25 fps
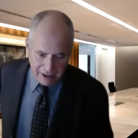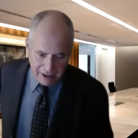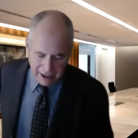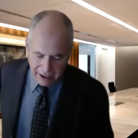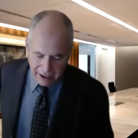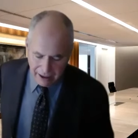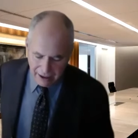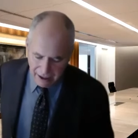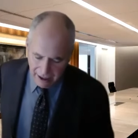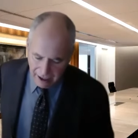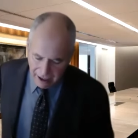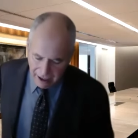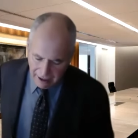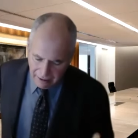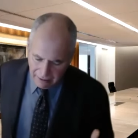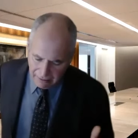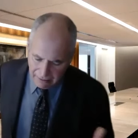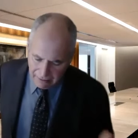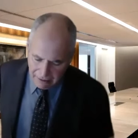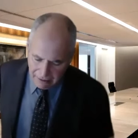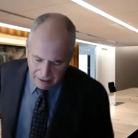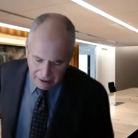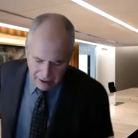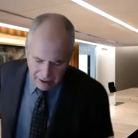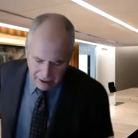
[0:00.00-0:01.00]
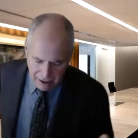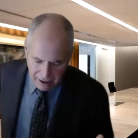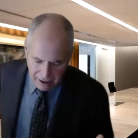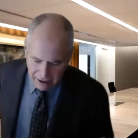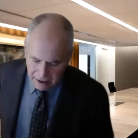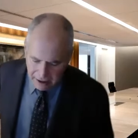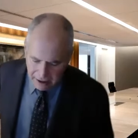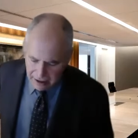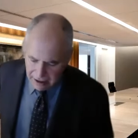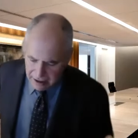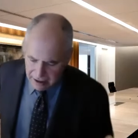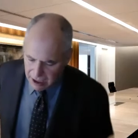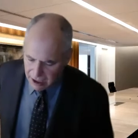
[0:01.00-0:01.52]
I think they're
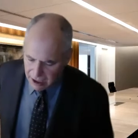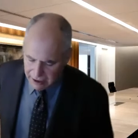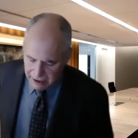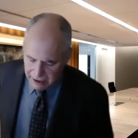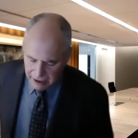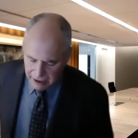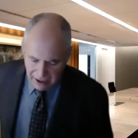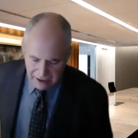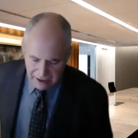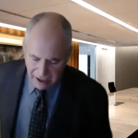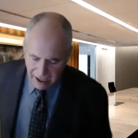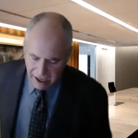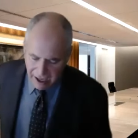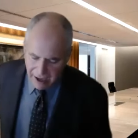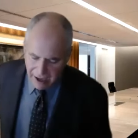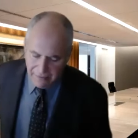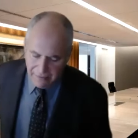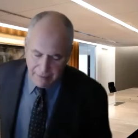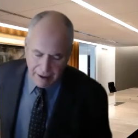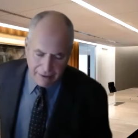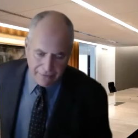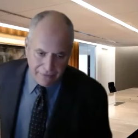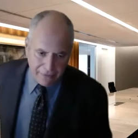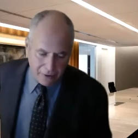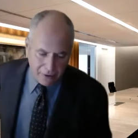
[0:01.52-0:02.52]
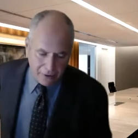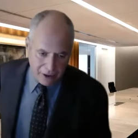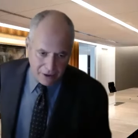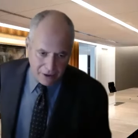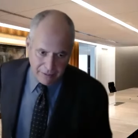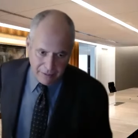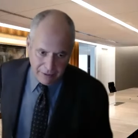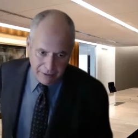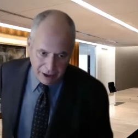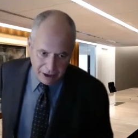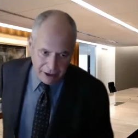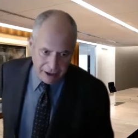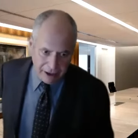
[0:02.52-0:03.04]
telling us they have about
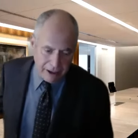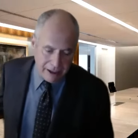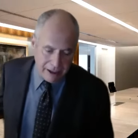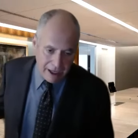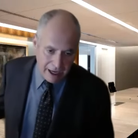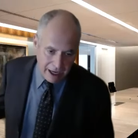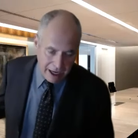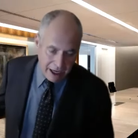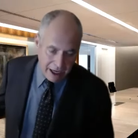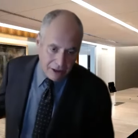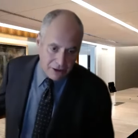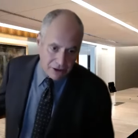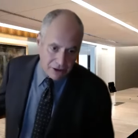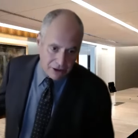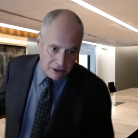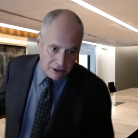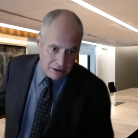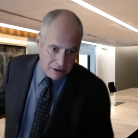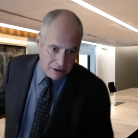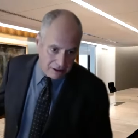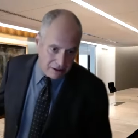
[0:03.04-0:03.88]
400 million in cash,